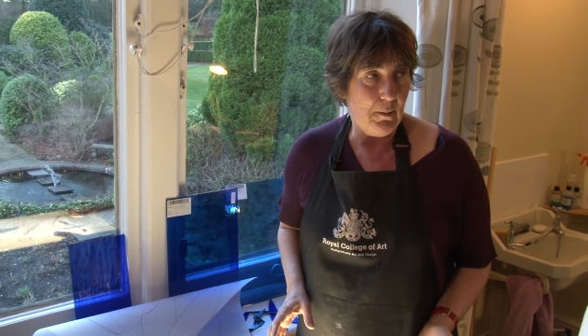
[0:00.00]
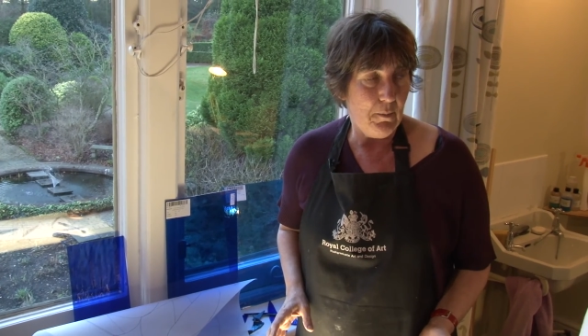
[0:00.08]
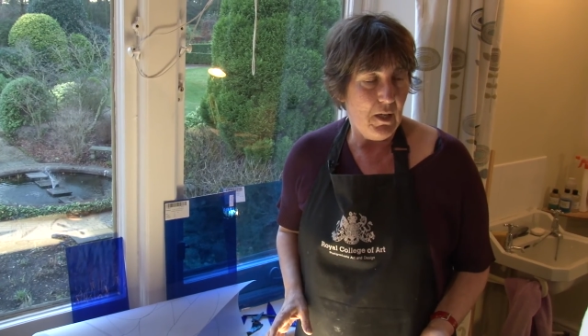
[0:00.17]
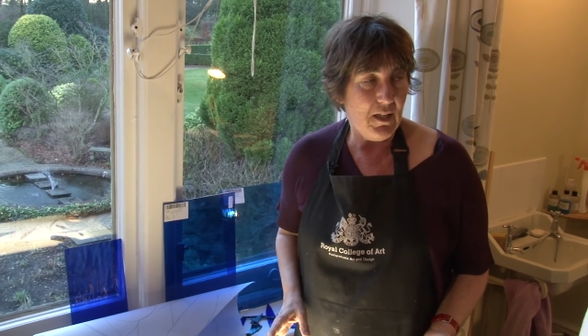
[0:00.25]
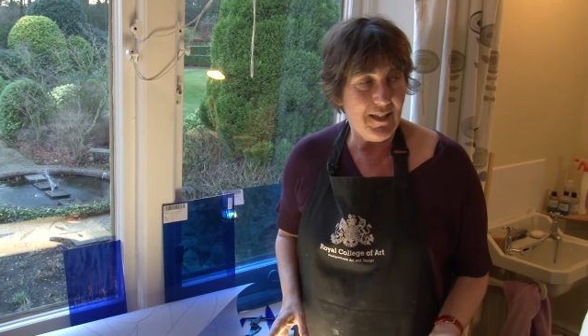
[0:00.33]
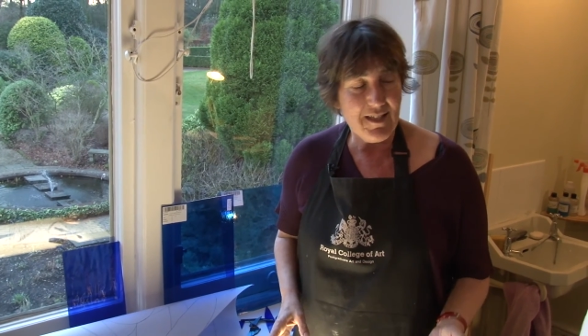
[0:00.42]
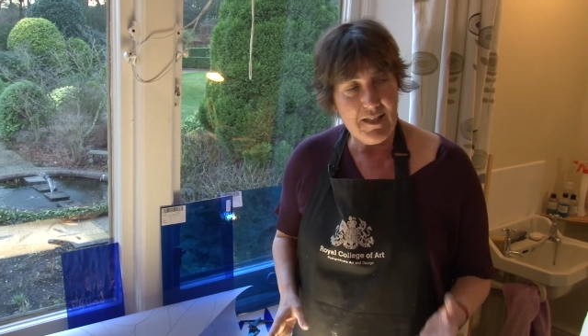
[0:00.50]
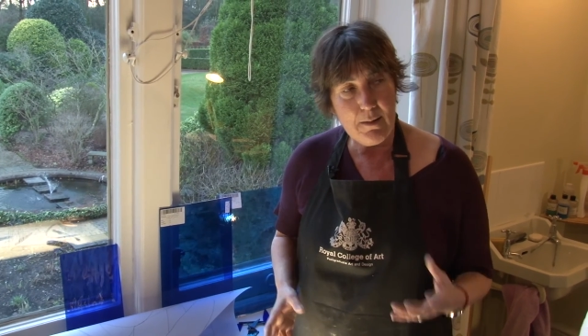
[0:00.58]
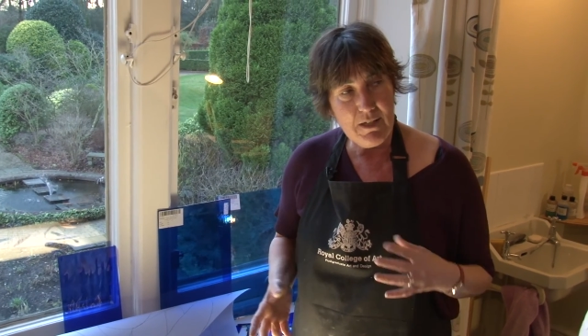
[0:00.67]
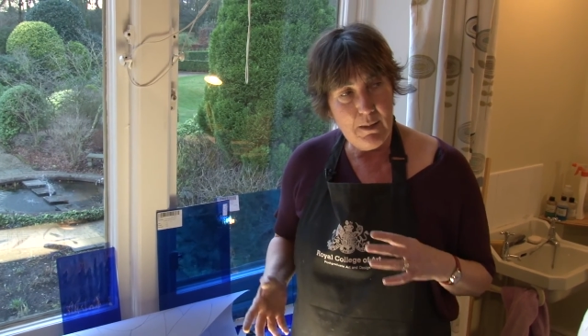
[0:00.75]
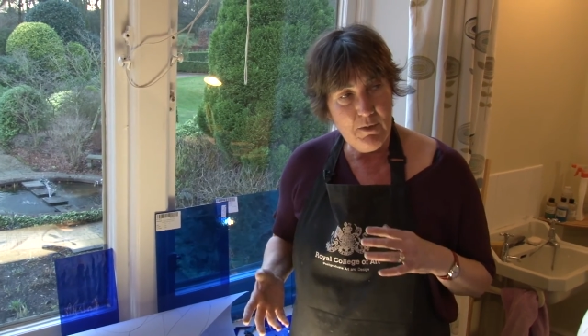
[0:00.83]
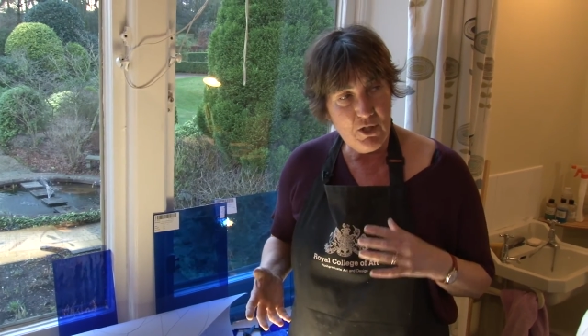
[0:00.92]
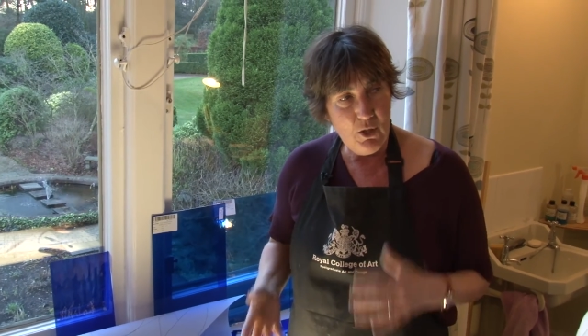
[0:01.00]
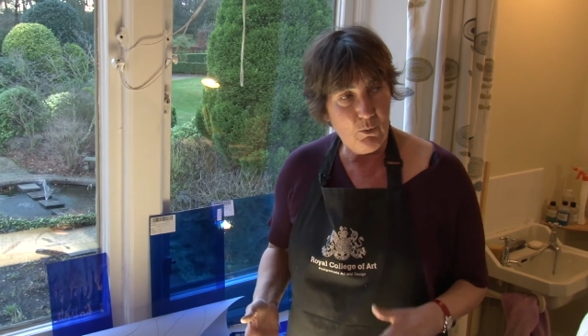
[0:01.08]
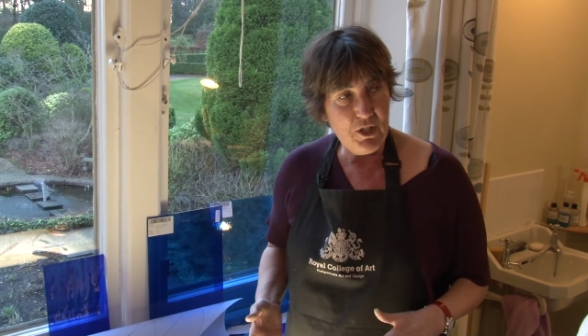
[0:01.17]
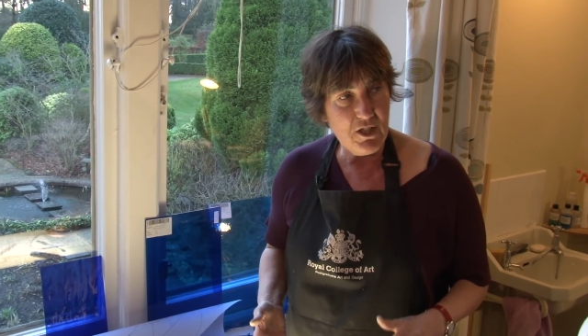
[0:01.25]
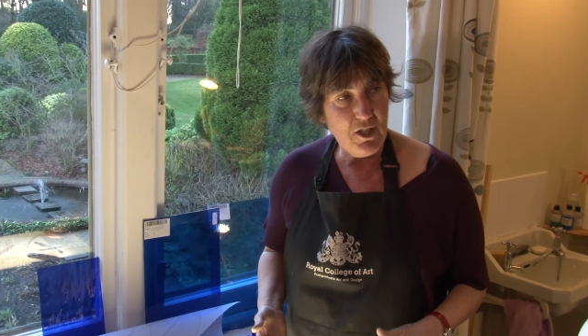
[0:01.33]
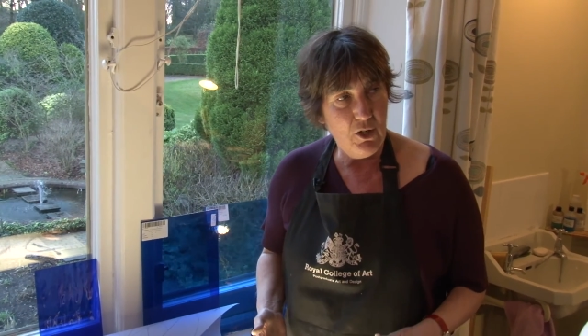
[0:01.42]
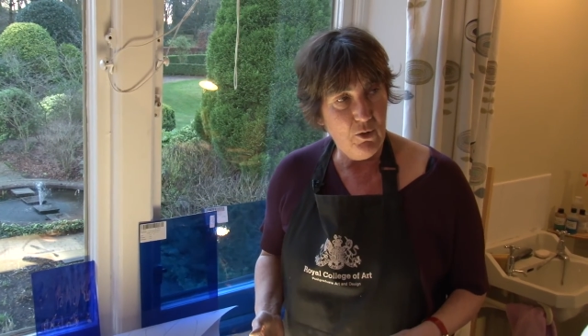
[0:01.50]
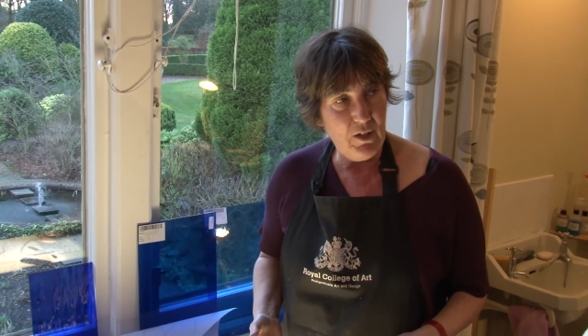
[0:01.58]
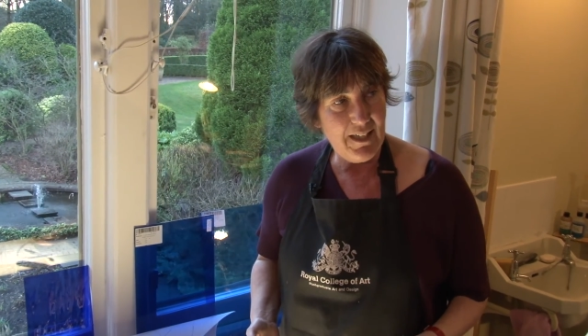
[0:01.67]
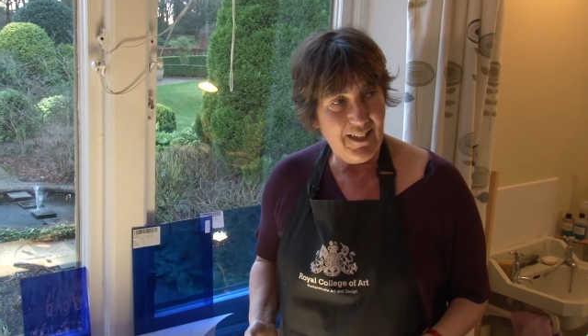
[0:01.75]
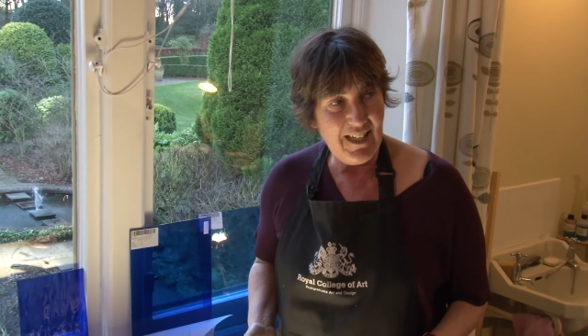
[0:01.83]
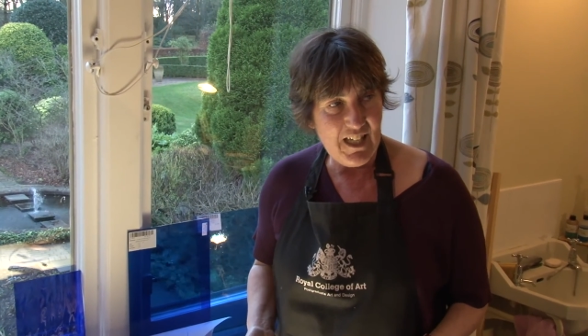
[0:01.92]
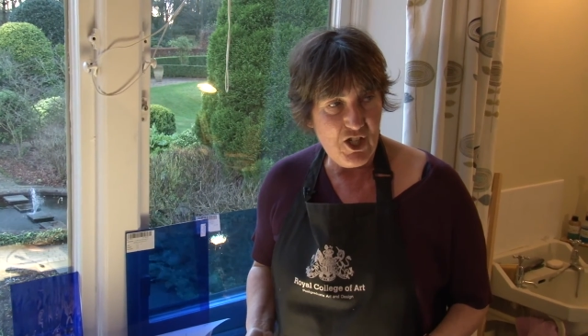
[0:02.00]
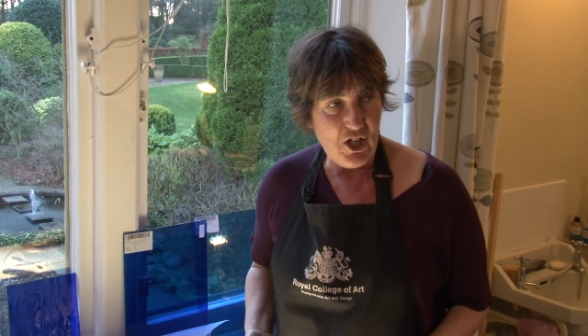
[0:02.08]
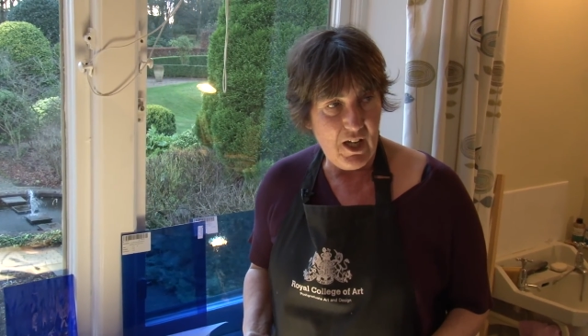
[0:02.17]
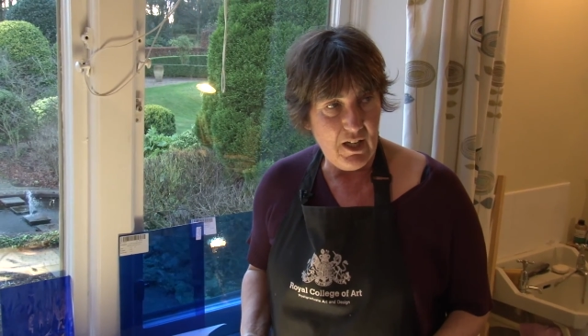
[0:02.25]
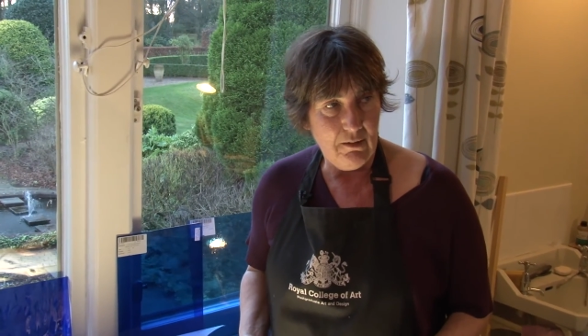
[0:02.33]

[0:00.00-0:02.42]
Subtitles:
But at the same time, you don't want it to look like a cliche.